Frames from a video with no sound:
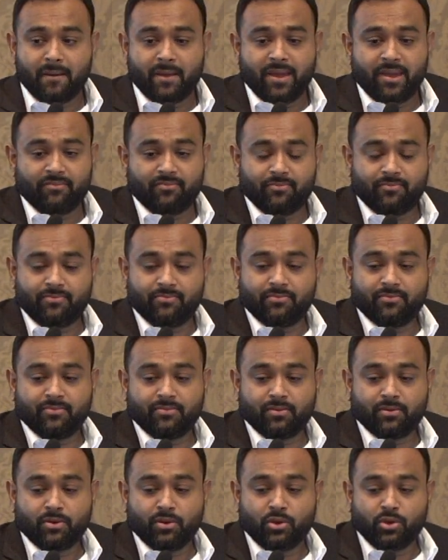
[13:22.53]
if
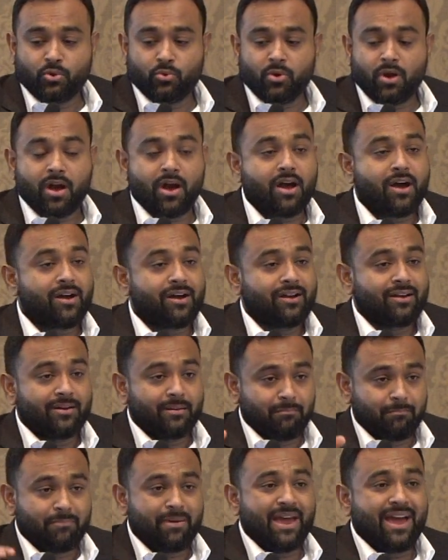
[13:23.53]
you are
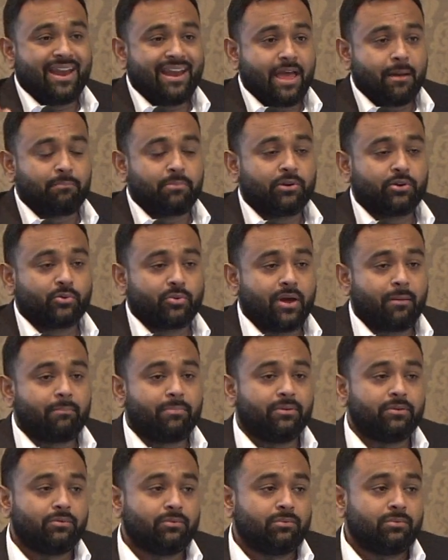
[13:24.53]
compared apple to
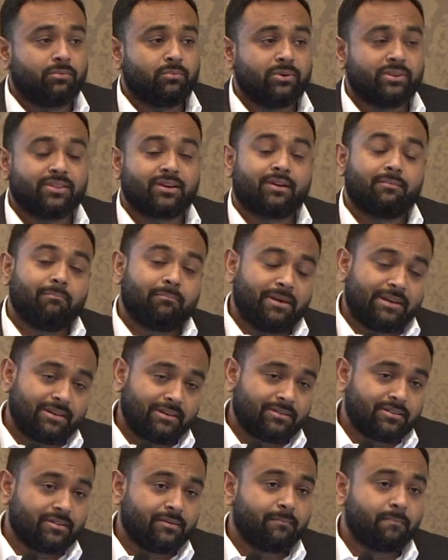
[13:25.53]
apple with the
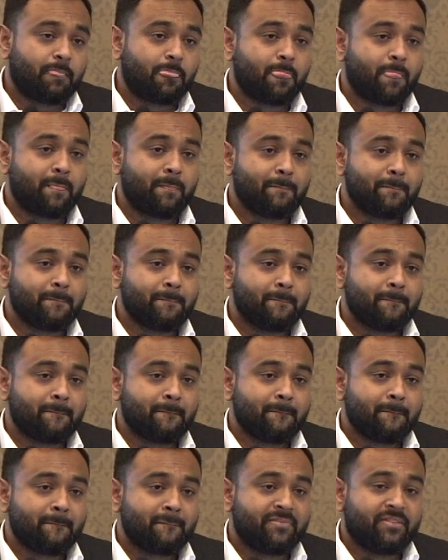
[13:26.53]
competitor,
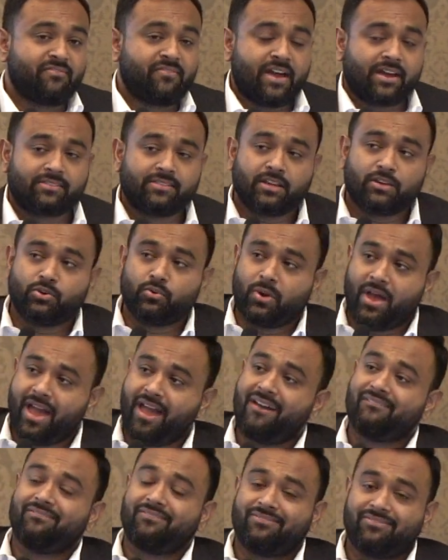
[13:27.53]
the fact that you
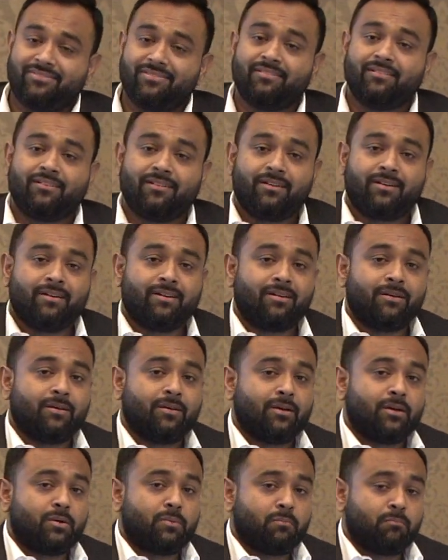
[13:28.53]
have
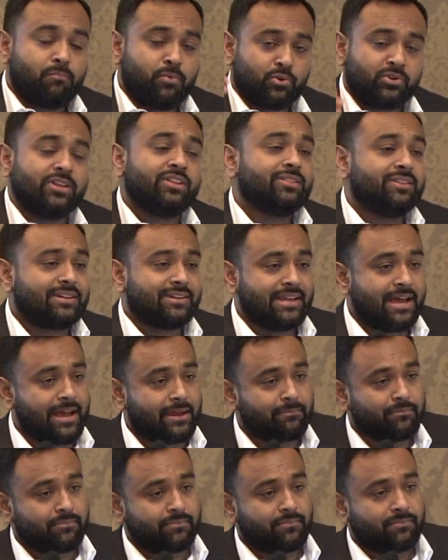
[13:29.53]
put in the
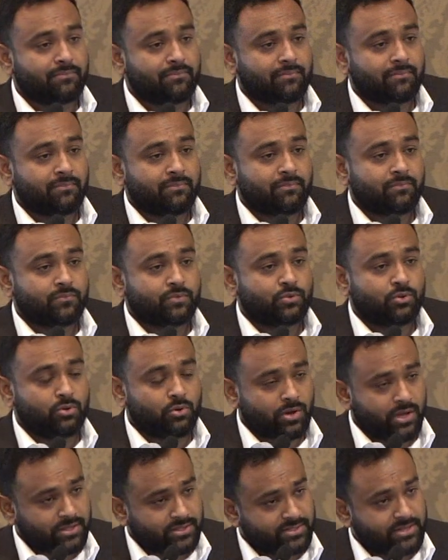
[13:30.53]
time to
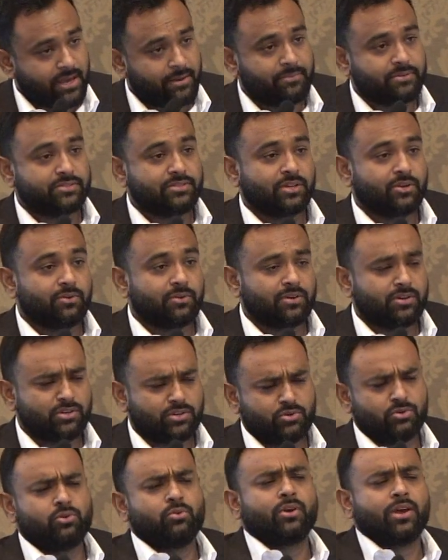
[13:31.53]
look at cybersecurity,
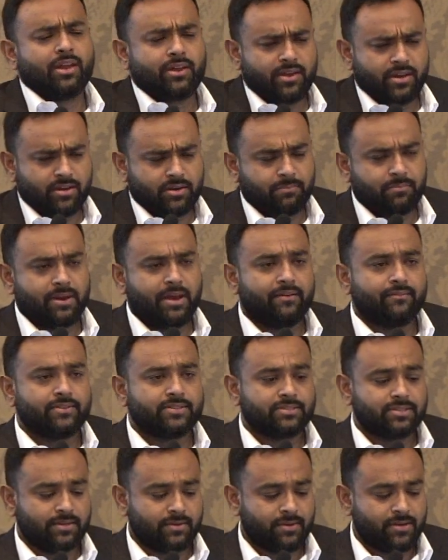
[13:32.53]
to look at data
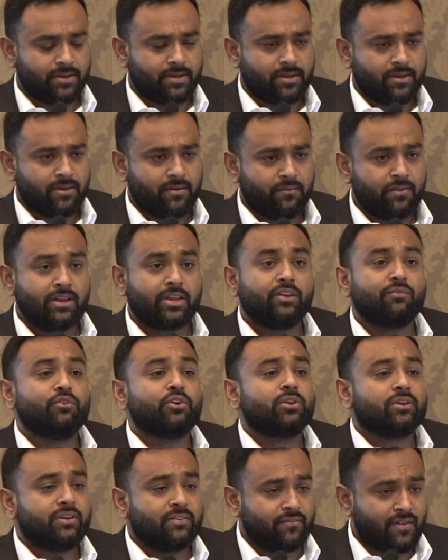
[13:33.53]
privacy, will give you
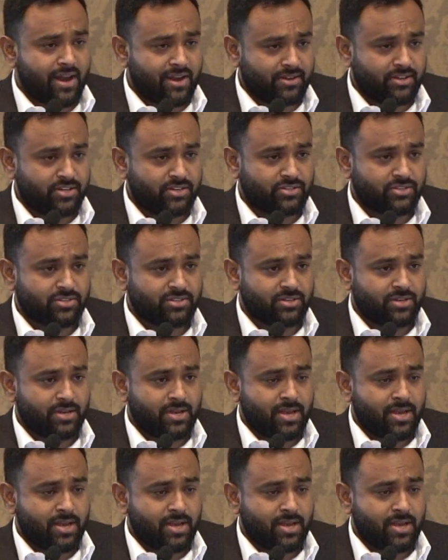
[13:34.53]
an advantage.